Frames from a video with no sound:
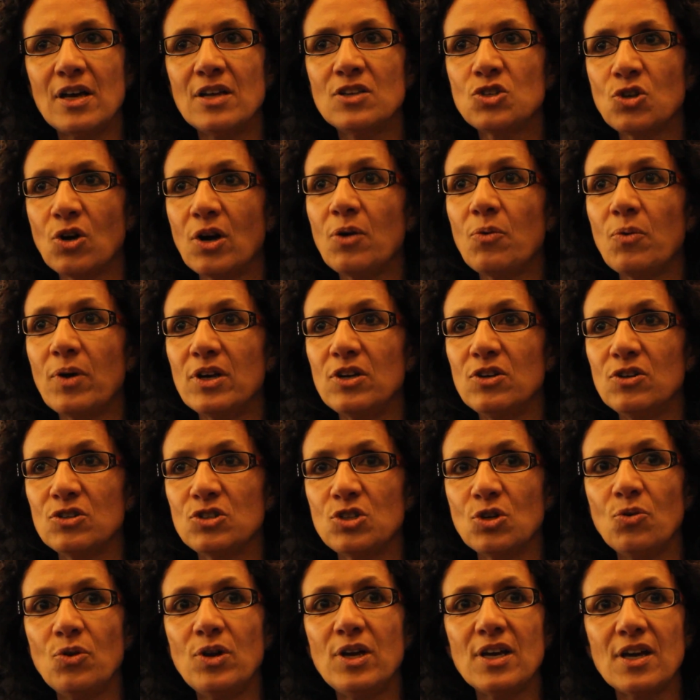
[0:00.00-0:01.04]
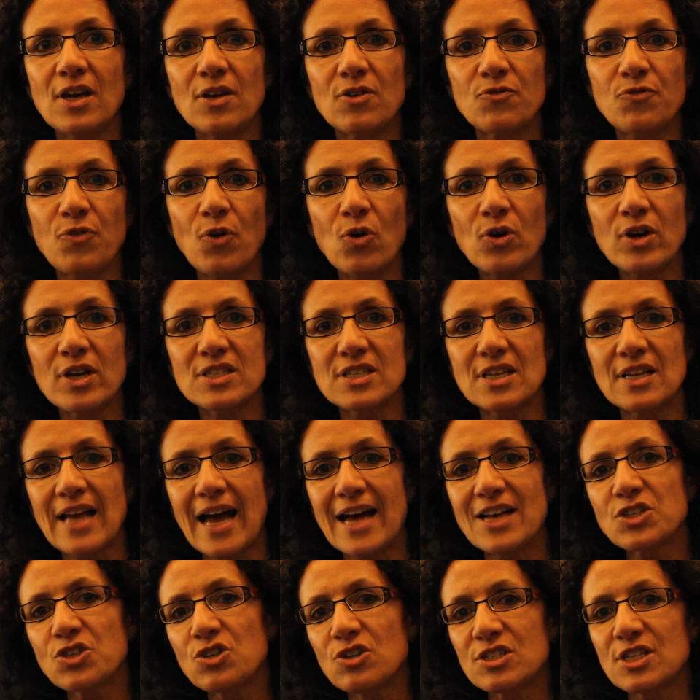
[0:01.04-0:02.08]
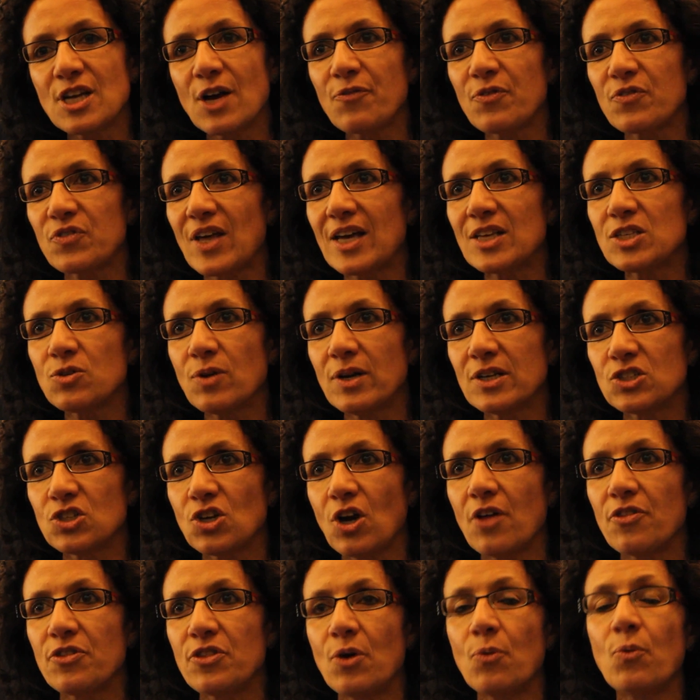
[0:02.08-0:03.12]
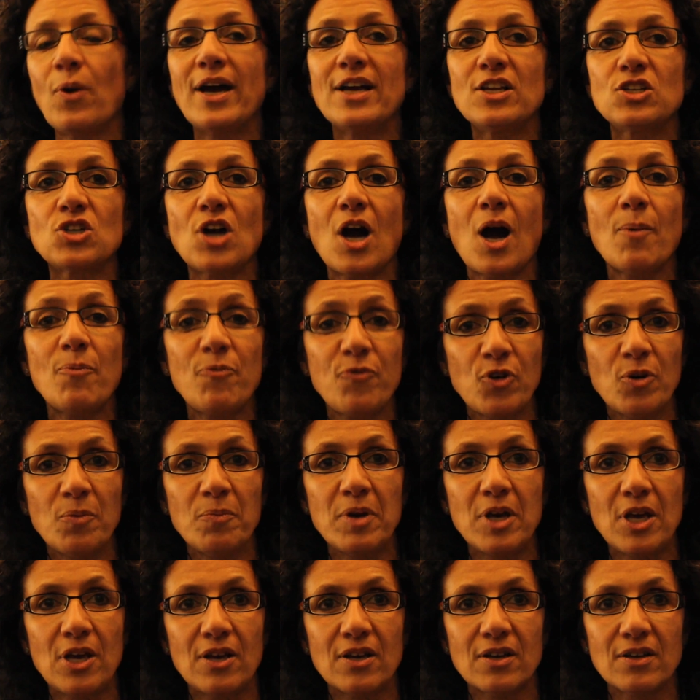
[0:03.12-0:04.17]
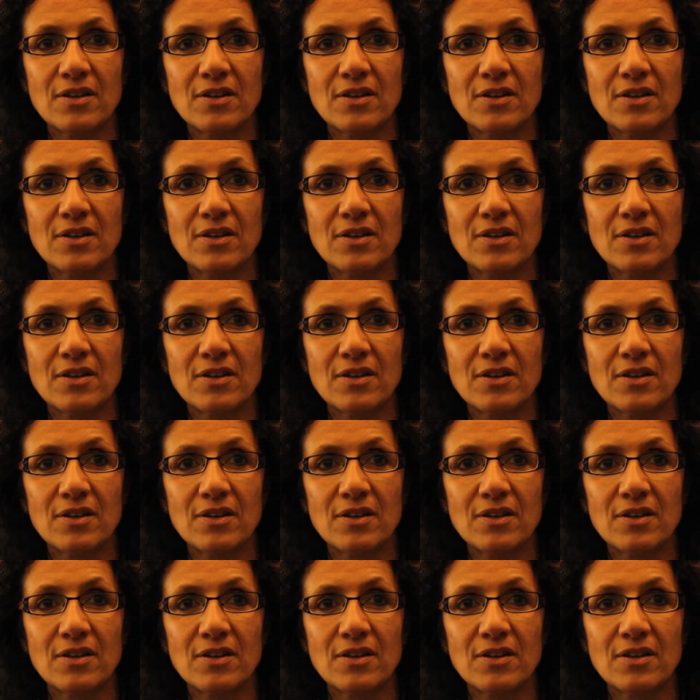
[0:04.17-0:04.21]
enjoy what you're doing and focus and ask yourself if that's right the right job for me